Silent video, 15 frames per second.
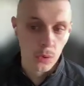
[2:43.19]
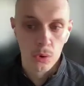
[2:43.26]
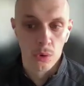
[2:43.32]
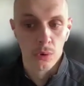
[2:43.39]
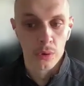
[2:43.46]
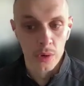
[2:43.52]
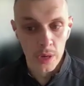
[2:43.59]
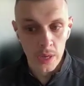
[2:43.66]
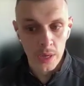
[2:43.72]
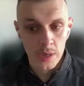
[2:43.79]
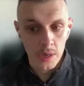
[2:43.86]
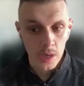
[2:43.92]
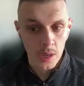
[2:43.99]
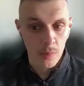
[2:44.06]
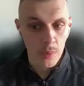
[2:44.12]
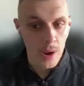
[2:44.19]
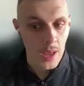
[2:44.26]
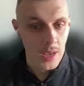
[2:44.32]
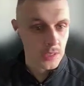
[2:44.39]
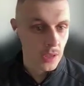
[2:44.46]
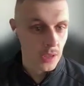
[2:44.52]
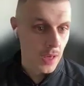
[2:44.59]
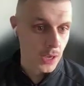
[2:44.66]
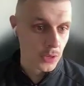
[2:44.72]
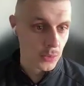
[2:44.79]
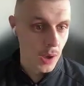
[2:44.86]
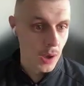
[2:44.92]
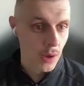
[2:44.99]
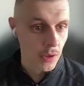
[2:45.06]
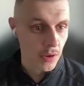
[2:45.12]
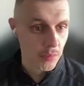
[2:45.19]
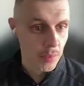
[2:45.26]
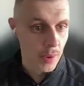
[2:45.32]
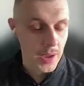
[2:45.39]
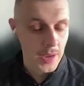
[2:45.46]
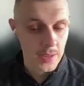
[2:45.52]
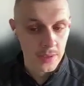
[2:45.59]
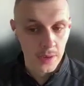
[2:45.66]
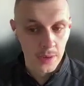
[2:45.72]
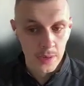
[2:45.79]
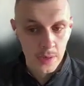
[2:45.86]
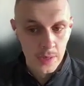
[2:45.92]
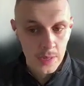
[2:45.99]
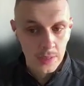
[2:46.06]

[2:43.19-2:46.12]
Courtney, and players like that as well that have played at